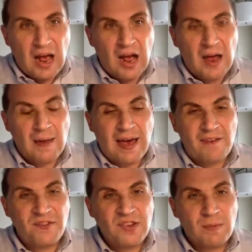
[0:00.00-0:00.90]
I have
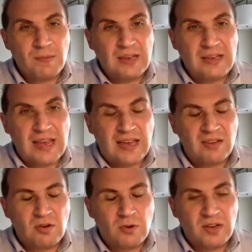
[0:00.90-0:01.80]
some days
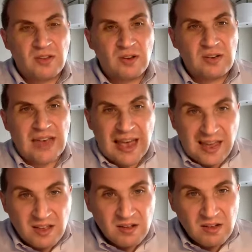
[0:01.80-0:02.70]
during the
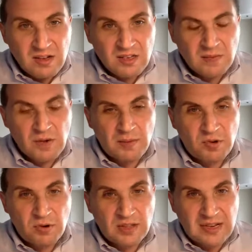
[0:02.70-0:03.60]
day, sometimes
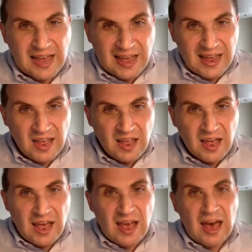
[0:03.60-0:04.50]
during the day,
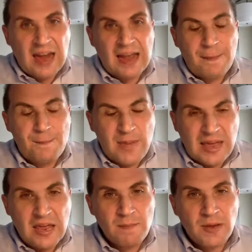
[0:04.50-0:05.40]
and I make
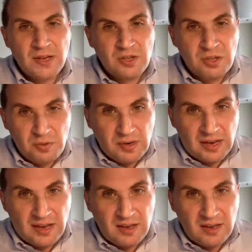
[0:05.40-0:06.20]
it my duty,